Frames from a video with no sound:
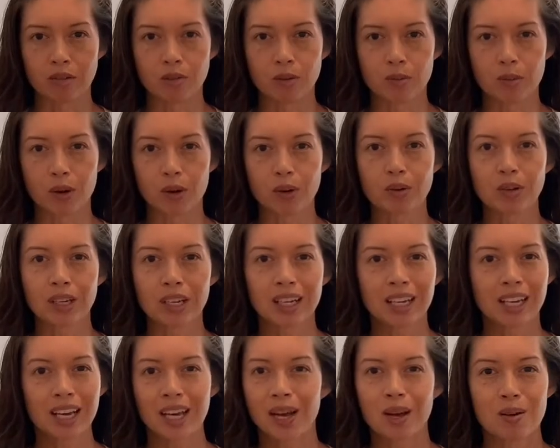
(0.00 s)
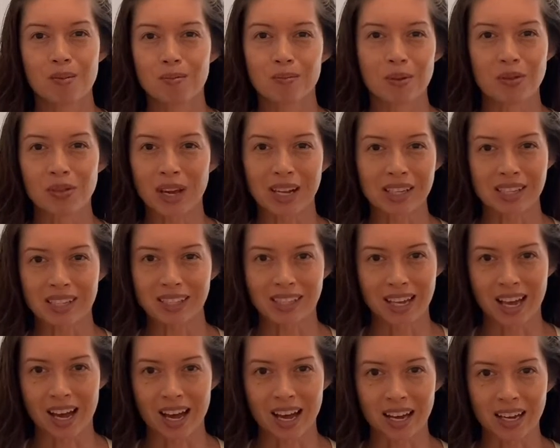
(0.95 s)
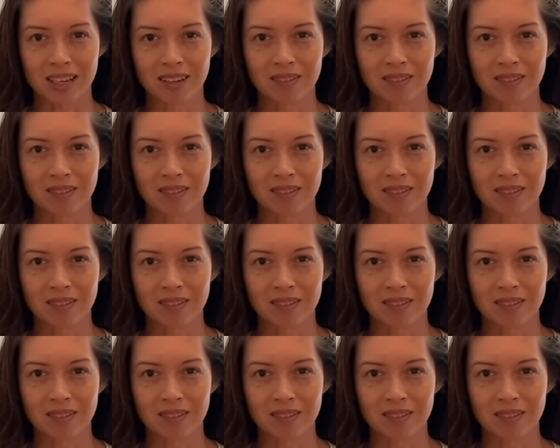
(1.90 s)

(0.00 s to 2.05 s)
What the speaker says: mode. But that's a lie.